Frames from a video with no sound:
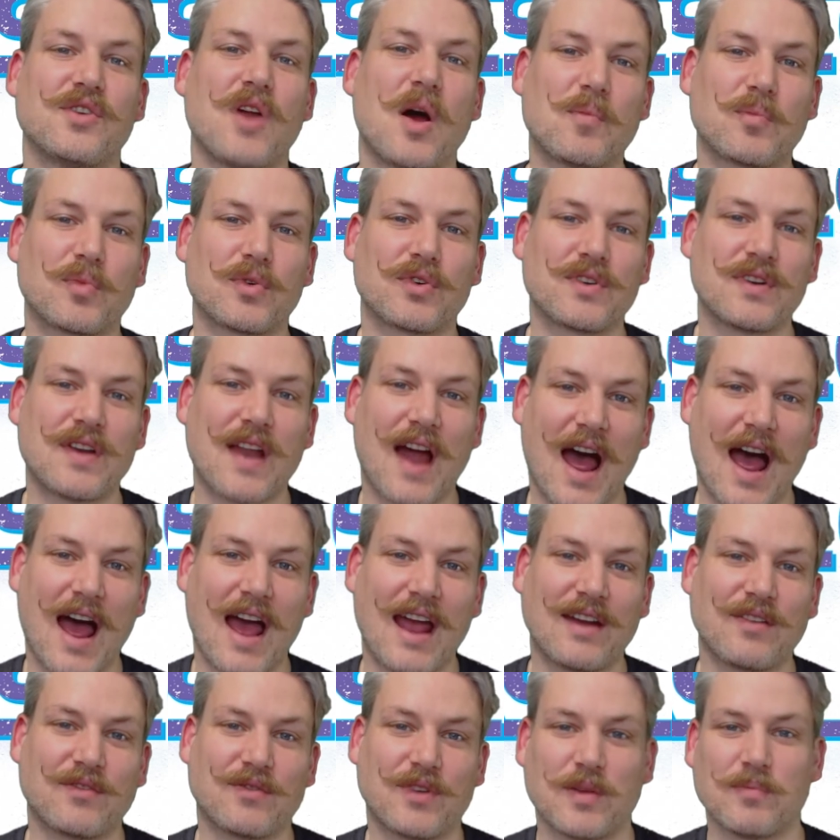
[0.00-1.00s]
number
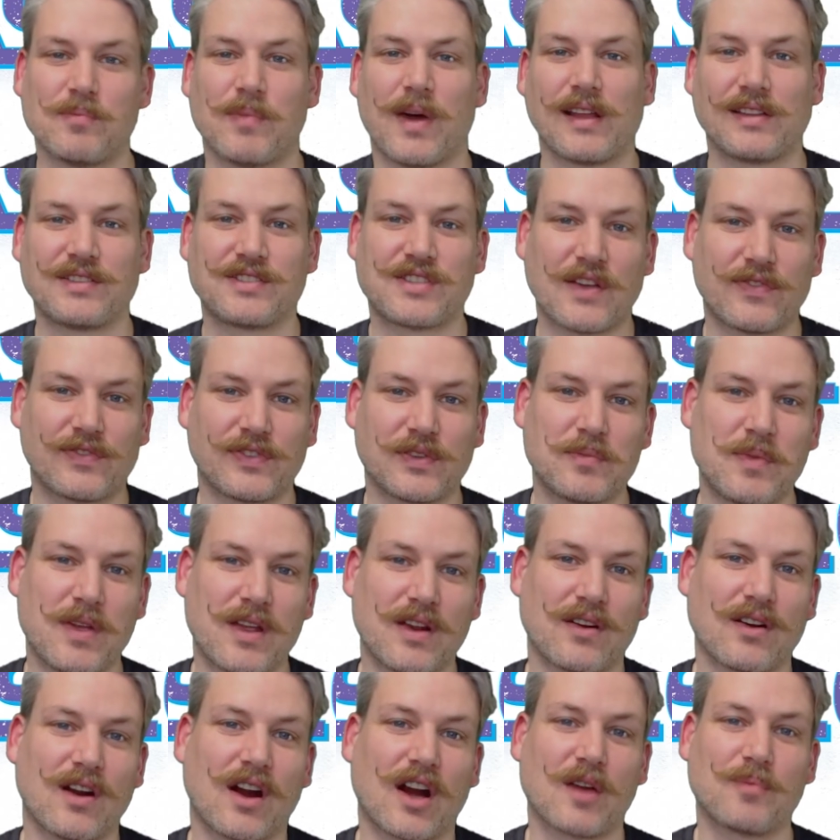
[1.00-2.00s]
9, written by Jeff
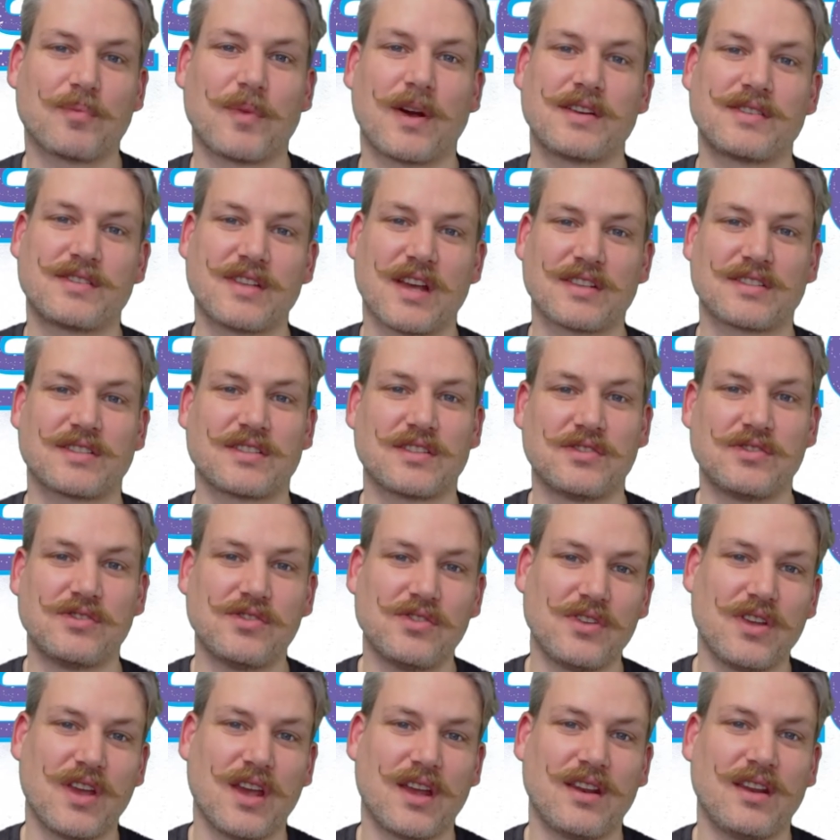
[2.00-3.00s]
Lemire, art by Dustin
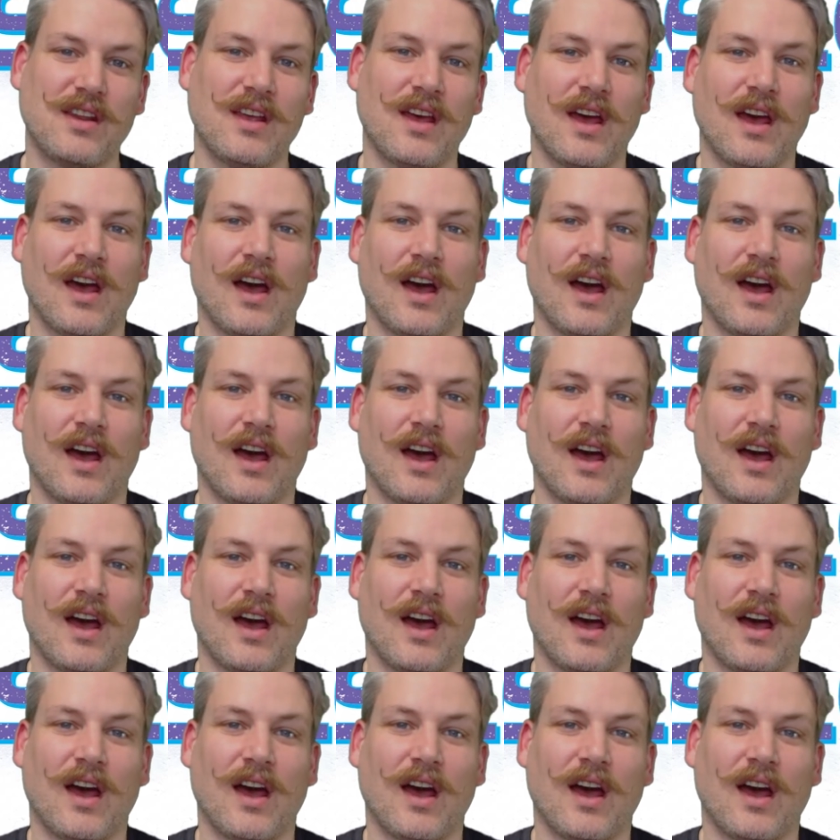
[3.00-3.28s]
Nguyen.